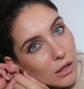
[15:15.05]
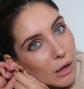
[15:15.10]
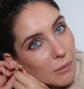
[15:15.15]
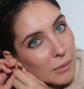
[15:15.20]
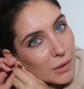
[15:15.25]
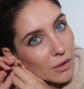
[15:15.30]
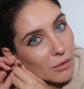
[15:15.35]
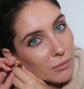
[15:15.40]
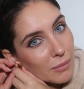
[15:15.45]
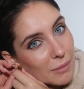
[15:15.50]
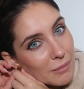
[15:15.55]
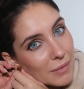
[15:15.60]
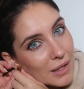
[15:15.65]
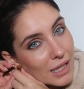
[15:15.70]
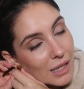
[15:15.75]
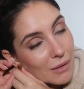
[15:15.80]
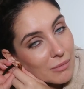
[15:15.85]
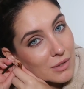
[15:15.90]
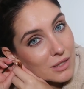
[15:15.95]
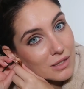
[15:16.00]
oh my god my
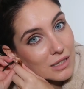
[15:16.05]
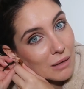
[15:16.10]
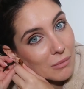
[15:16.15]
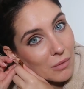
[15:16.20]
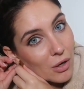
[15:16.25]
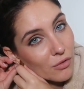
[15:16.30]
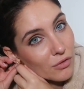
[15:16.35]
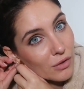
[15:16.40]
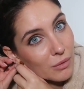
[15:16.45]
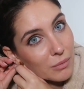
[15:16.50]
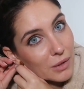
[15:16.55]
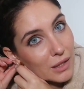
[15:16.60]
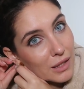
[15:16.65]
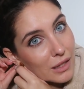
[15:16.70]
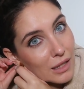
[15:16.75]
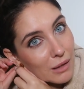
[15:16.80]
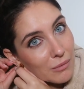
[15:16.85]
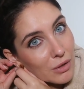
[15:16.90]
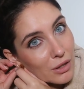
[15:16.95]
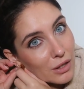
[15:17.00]
makeup has come off
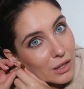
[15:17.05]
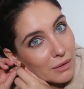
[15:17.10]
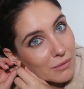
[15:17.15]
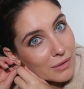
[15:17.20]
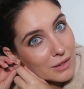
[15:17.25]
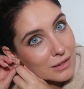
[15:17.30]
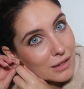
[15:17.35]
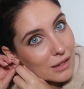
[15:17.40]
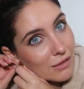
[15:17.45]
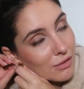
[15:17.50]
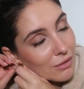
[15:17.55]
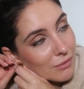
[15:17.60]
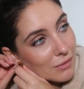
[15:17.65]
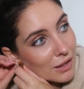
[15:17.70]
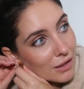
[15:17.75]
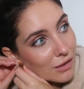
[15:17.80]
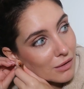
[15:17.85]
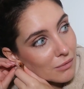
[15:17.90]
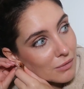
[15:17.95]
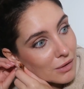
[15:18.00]
completely I'm looking at myself I'm
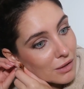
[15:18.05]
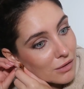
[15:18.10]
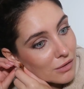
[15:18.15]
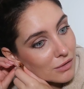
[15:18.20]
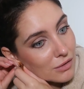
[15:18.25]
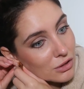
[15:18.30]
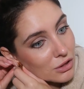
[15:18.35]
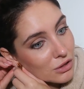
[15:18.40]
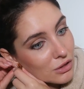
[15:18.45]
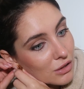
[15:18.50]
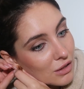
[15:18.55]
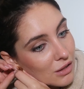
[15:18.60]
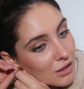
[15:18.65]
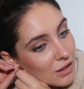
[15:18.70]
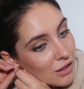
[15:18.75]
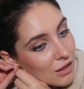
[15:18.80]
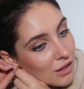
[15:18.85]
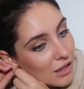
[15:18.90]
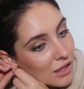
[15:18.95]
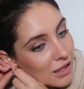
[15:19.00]
like oh my gosh
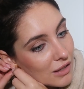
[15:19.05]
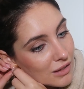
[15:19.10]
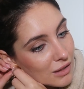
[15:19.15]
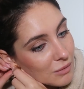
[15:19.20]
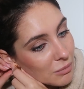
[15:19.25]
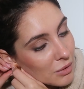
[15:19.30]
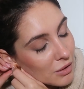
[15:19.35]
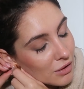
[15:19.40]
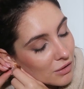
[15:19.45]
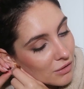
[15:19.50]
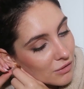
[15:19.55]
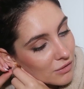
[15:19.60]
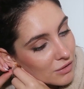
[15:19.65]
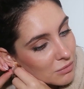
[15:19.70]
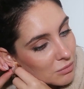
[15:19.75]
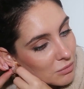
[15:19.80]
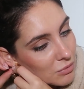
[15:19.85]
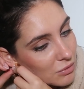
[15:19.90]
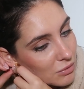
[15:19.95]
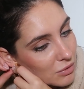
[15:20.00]
I did put it on
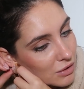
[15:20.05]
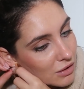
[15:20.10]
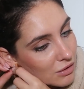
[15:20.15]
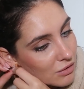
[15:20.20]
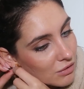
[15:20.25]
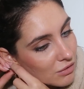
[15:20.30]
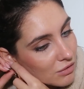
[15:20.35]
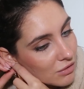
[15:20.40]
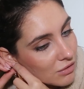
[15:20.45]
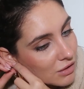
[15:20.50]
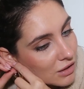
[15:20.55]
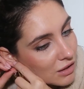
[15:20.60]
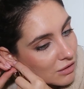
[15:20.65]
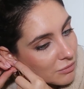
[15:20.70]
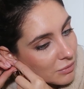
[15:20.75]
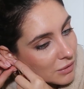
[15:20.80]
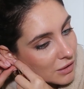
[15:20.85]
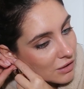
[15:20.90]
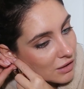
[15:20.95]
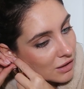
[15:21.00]
this morning though and
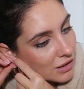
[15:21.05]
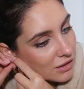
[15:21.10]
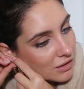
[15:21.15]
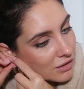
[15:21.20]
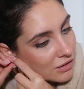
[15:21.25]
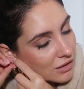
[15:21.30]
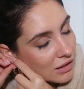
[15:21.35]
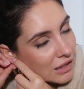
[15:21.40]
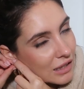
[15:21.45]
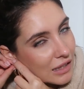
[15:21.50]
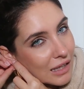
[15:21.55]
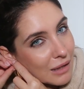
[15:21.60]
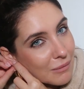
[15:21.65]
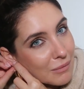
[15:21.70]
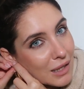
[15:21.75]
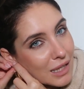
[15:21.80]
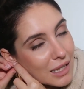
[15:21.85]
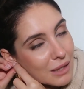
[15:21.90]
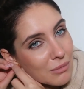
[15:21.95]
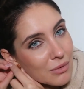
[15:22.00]
I've been like and I had
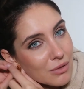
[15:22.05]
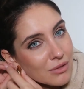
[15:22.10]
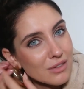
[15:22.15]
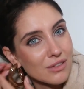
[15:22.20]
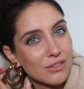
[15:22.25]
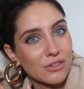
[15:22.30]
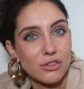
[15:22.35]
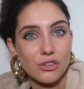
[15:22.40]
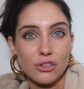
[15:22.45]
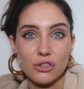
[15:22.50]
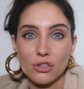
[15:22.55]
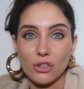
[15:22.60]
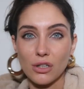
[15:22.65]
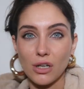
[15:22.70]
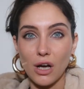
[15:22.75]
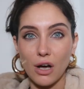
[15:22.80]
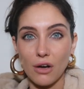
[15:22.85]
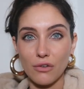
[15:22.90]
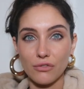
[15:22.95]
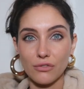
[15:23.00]
my eyebrows and so she took
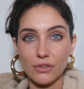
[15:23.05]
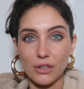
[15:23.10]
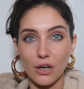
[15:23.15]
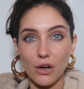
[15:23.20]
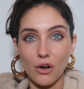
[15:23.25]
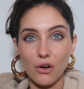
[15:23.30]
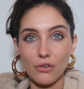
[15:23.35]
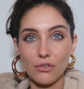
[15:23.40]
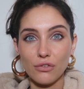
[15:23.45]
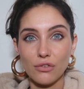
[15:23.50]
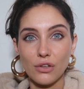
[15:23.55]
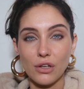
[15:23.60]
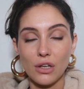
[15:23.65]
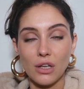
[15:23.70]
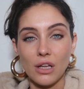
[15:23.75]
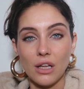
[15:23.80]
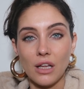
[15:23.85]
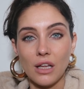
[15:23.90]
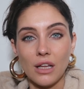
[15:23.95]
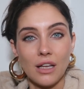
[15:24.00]
half of it off
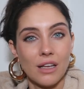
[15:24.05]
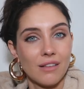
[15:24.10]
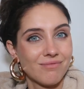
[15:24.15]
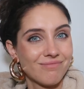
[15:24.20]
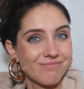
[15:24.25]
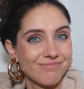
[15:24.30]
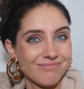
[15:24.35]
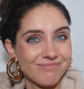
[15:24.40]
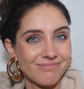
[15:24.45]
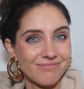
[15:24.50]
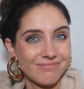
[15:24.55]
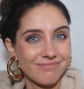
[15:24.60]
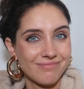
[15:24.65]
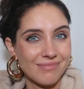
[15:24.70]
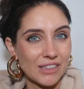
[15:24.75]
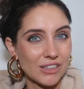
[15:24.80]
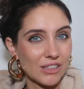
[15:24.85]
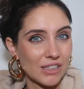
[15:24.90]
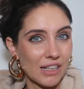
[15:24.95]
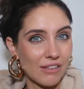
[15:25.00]

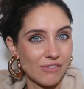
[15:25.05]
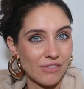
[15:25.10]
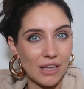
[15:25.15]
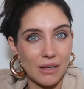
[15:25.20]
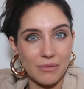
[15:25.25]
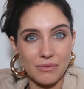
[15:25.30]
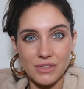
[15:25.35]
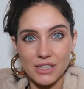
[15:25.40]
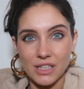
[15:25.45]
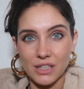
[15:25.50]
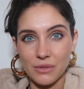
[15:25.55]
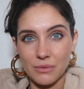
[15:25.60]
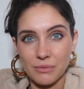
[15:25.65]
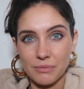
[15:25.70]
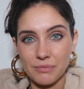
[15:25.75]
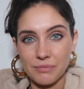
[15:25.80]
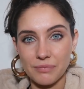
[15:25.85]
I don't love them do